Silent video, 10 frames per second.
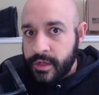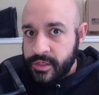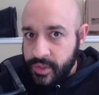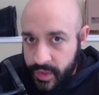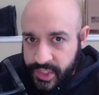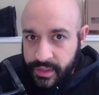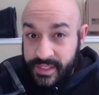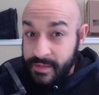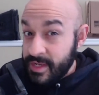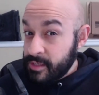
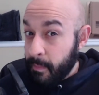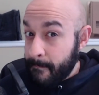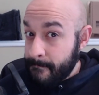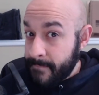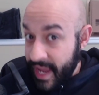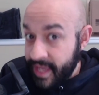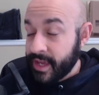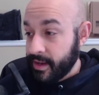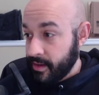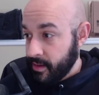Socialism is
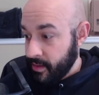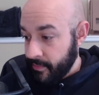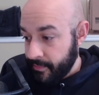pagan.